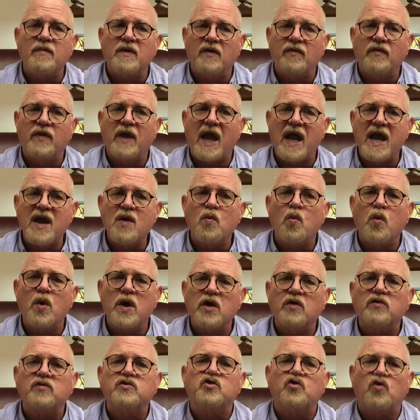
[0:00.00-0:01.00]
then they
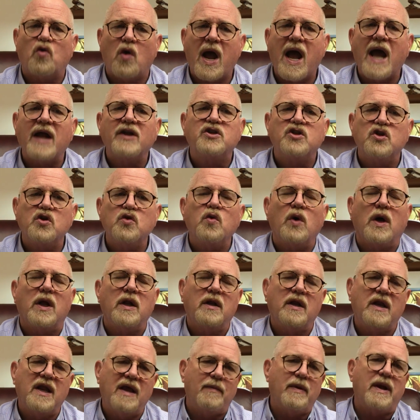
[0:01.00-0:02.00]
will try to
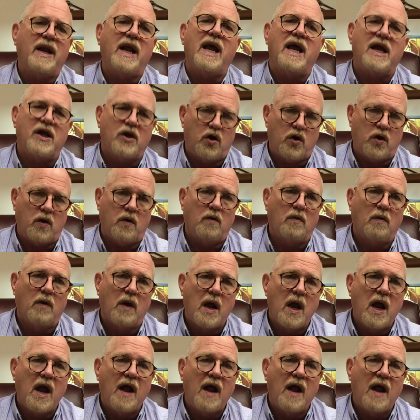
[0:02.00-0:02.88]
eliminate you.